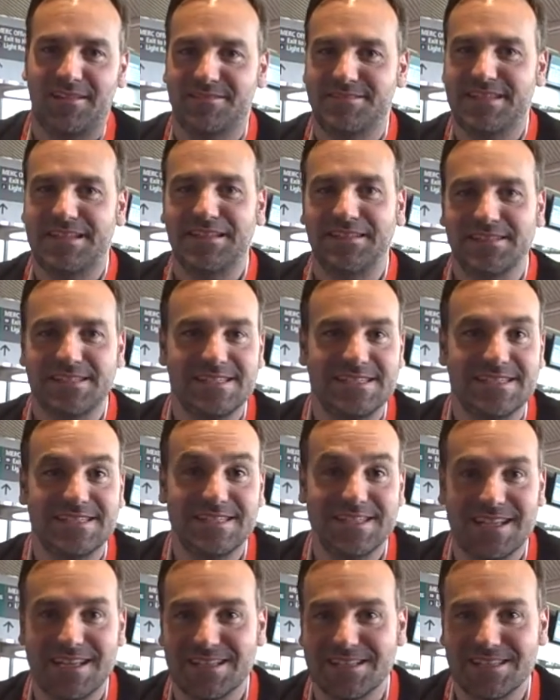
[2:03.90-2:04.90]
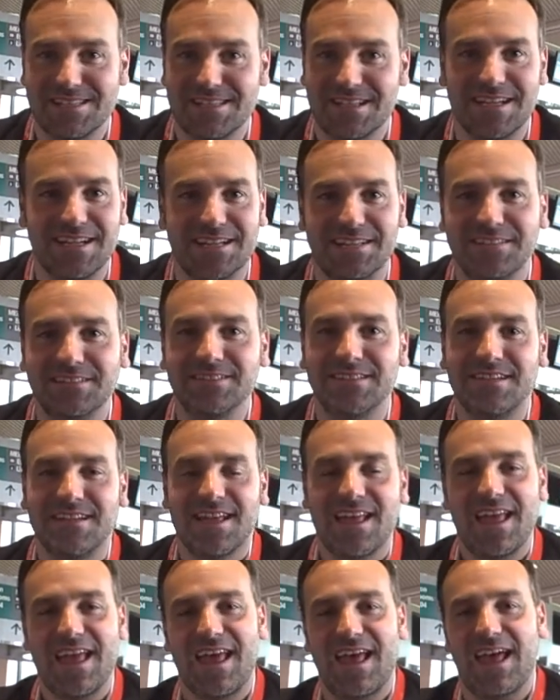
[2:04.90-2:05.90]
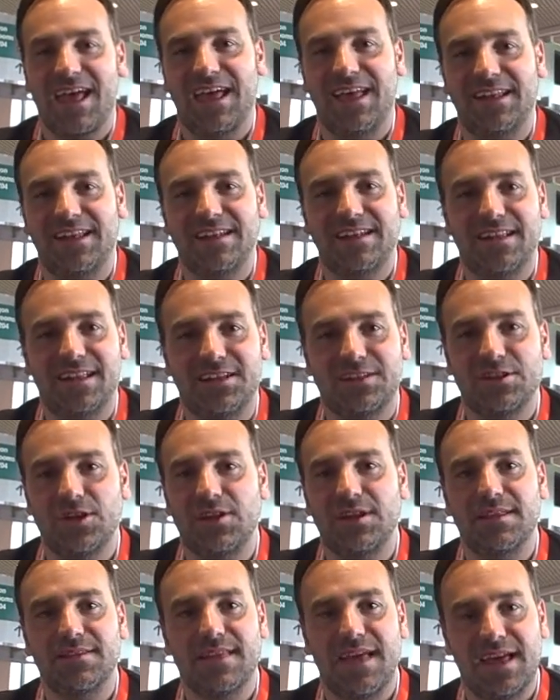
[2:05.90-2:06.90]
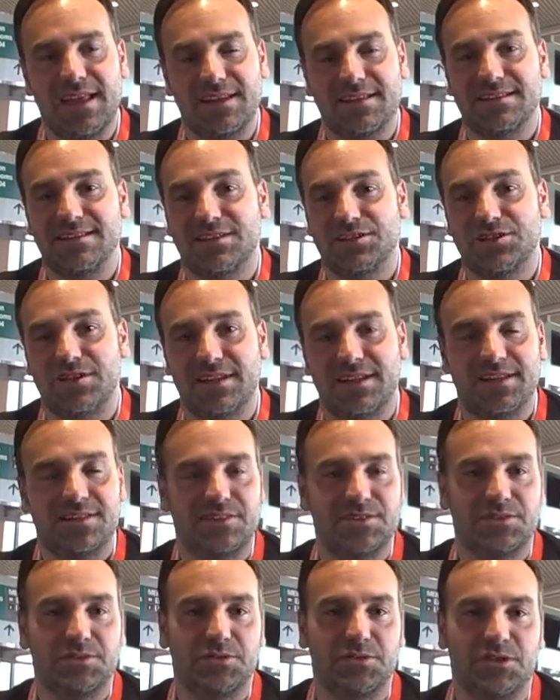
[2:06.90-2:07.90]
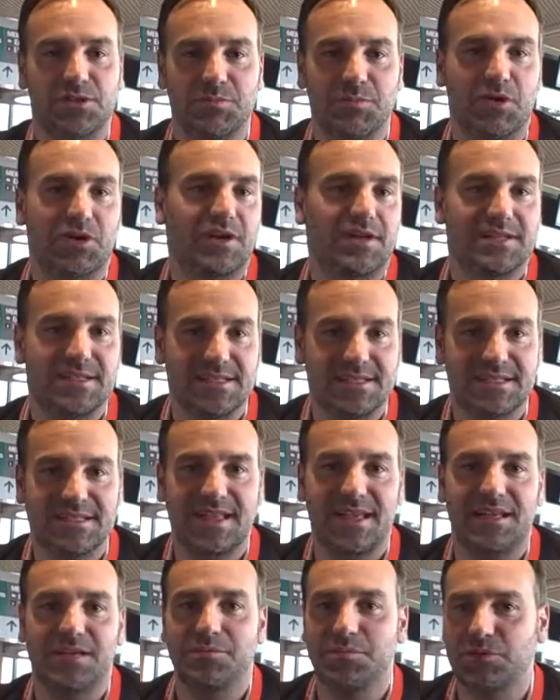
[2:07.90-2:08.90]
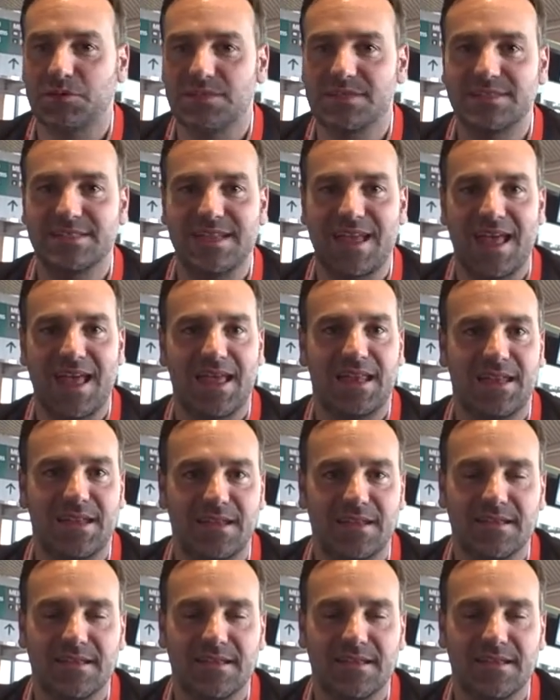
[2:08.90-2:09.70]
Dell DCS style, and turning that essentially into commodity scalable SAN